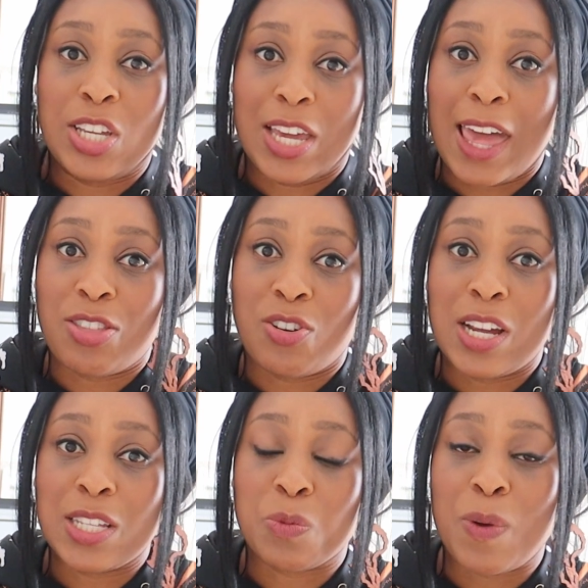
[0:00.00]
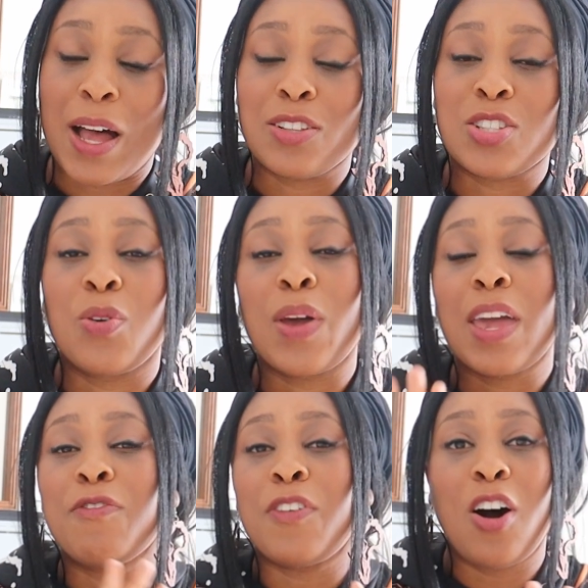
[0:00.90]
together as well. So
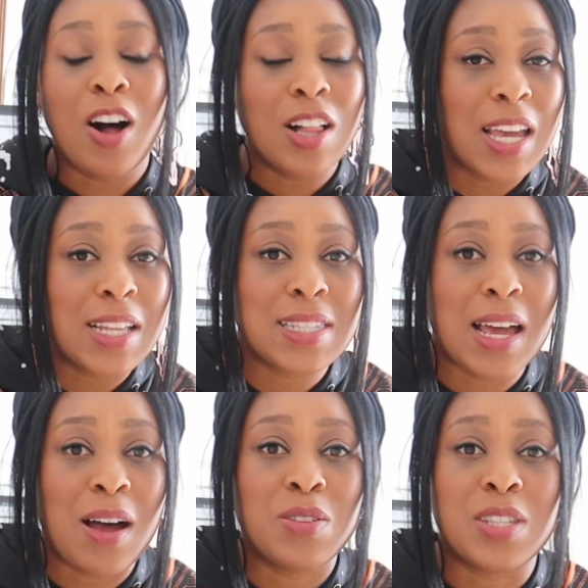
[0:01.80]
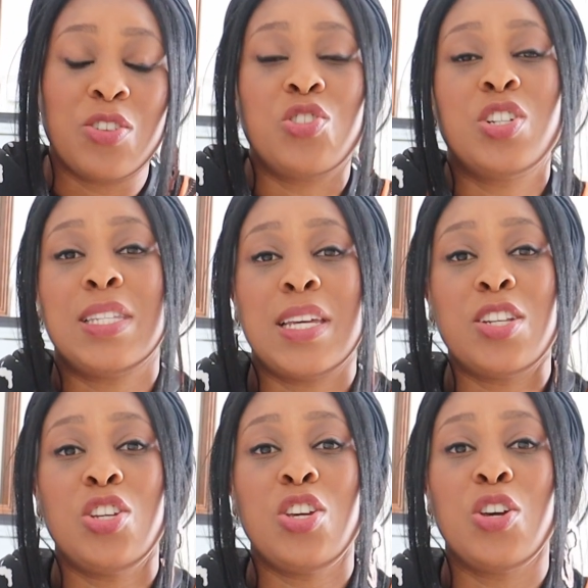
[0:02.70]
if all that sounds interesting
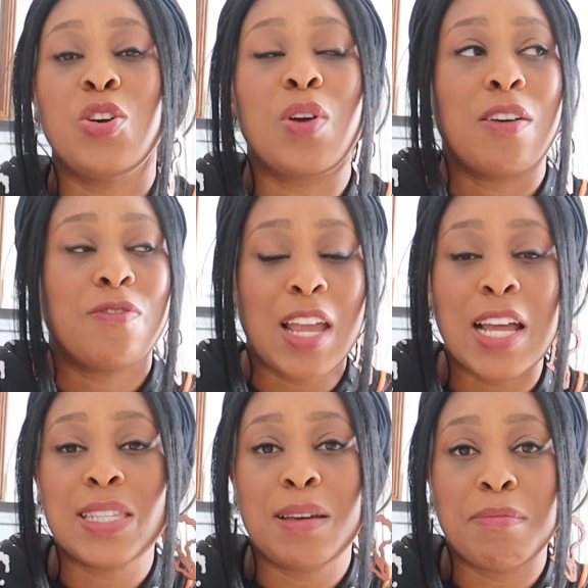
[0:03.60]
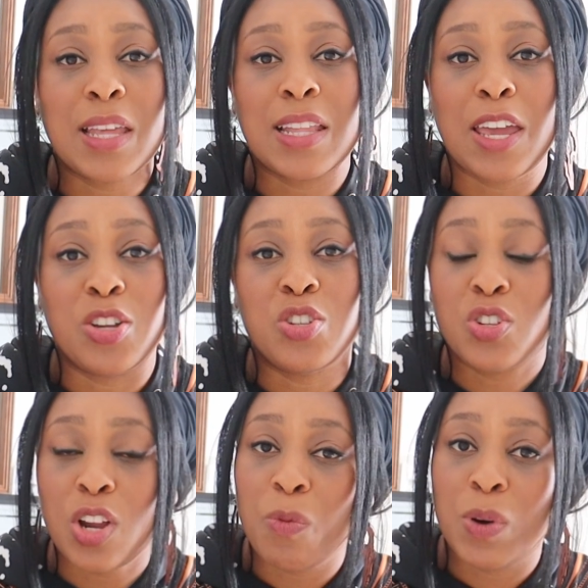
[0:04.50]
to you, if that's something that you do
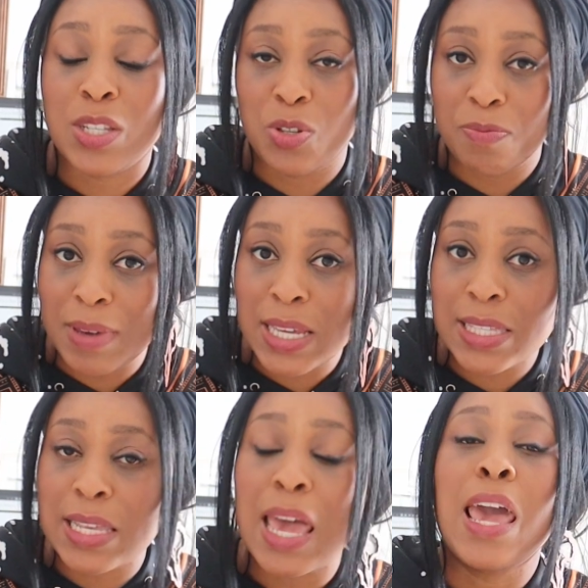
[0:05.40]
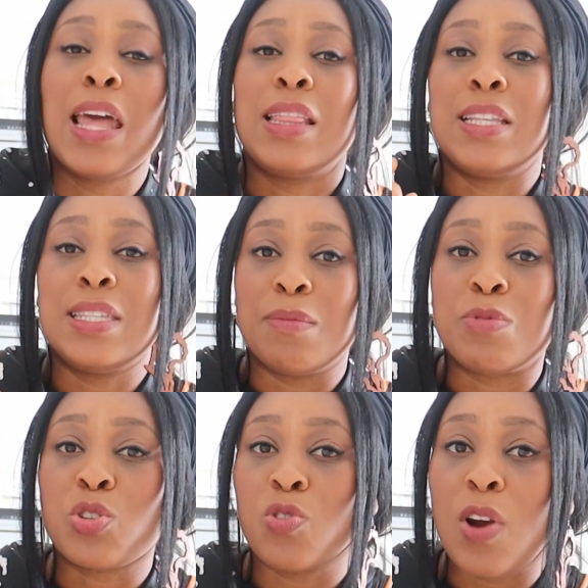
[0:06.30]
not want to miss, then
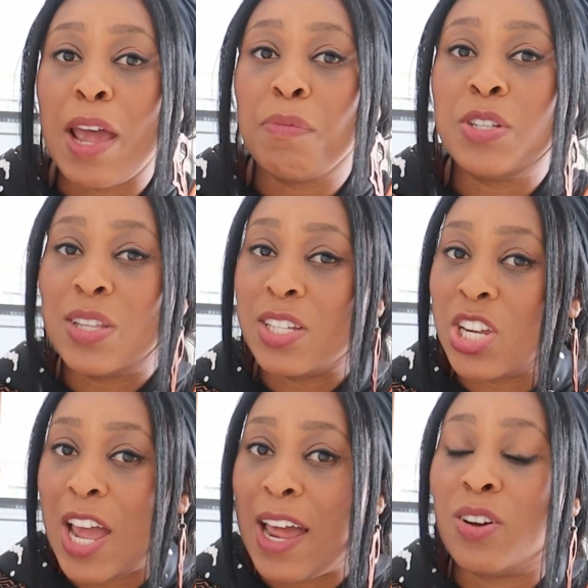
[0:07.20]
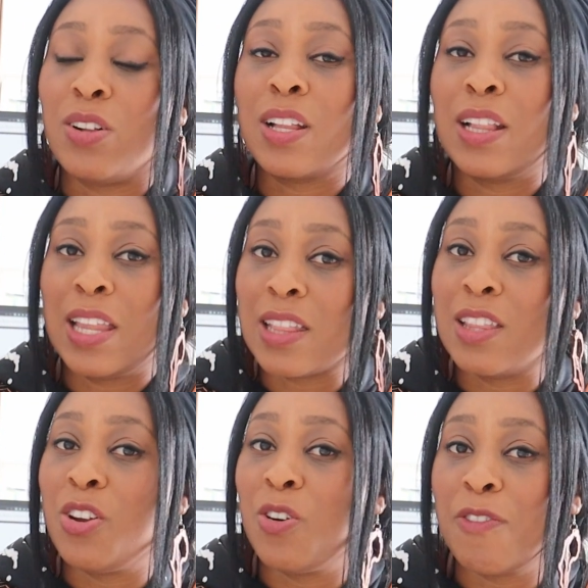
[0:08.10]
subscribe to the channel, click the
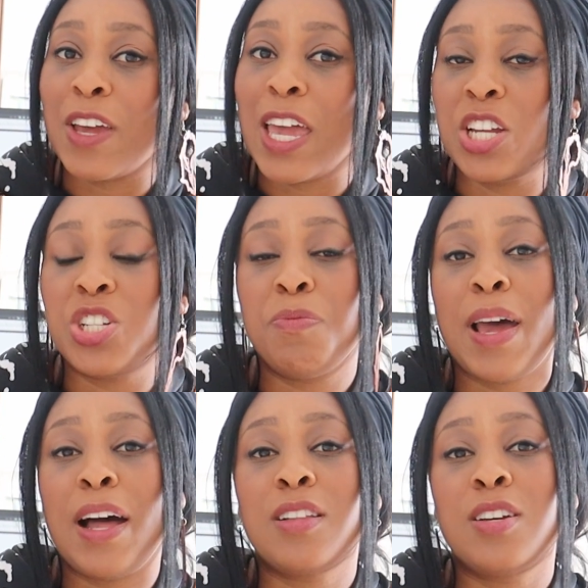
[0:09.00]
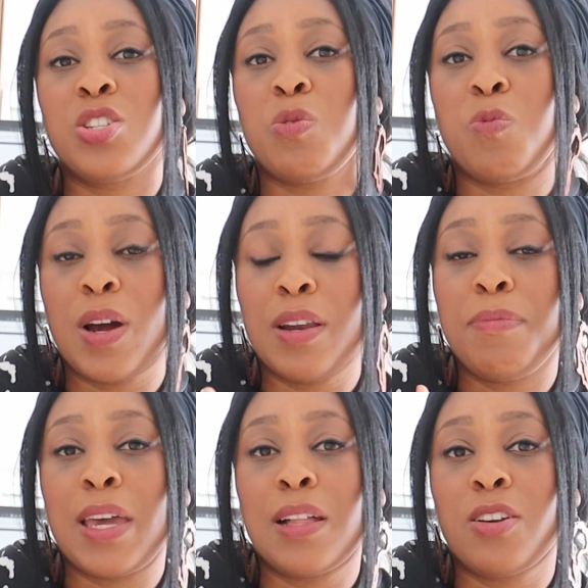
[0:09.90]
notification bell because you want to
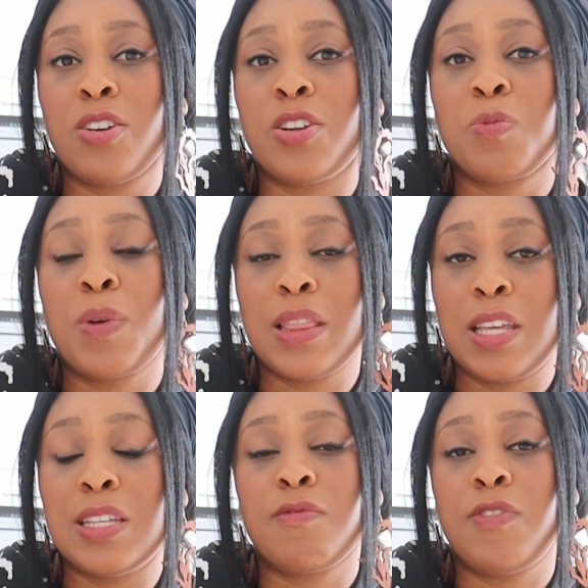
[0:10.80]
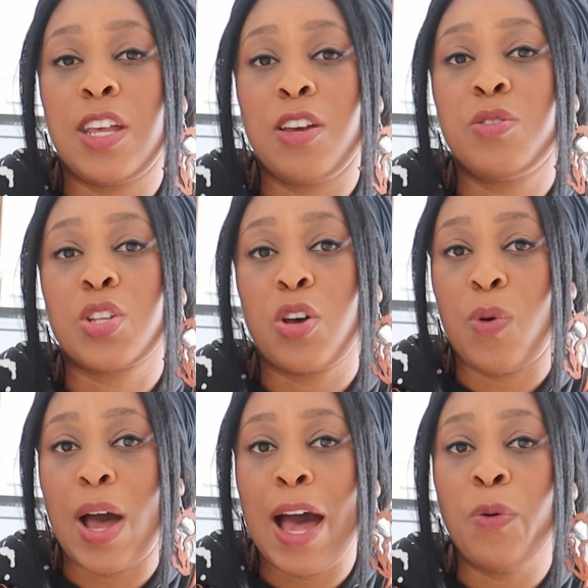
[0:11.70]
be alerted when these videos
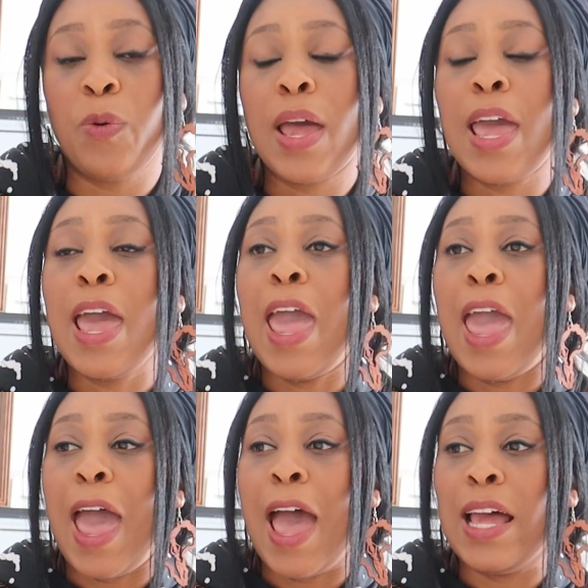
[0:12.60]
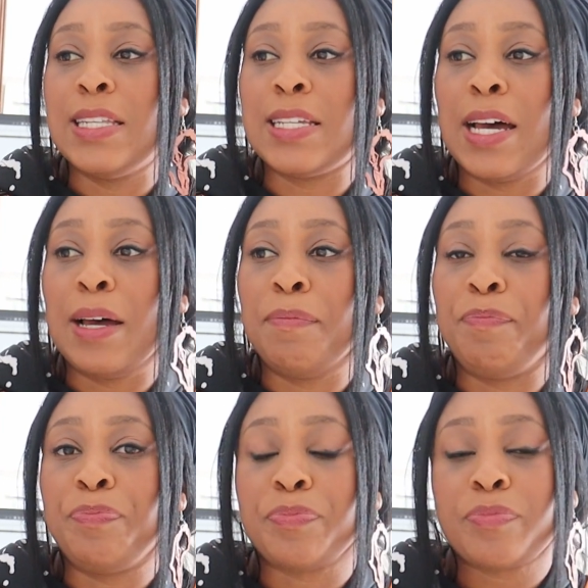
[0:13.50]
go out, and